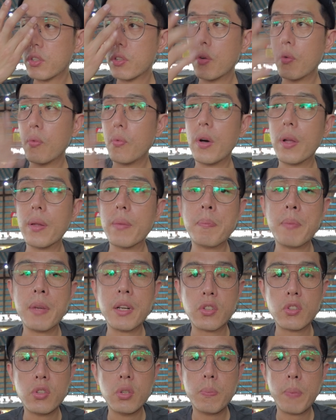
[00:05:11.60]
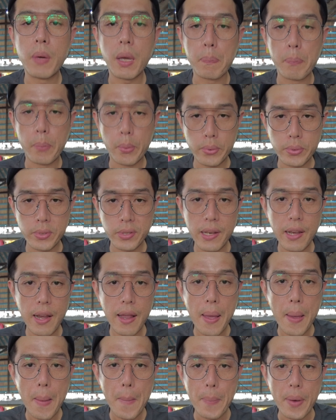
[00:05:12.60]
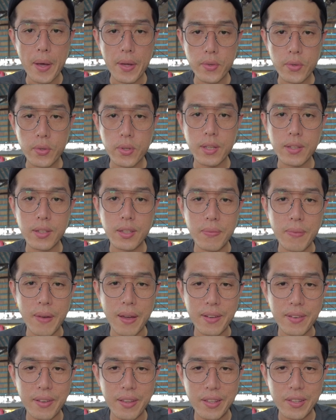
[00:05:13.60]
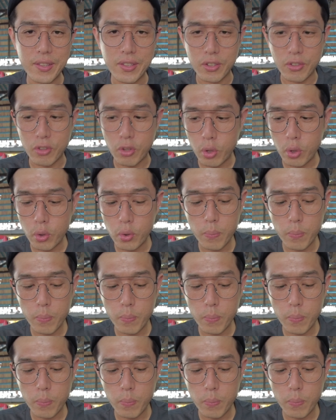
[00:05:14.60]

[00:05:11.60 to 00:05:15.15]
one meal too big portion, but you can divide it into two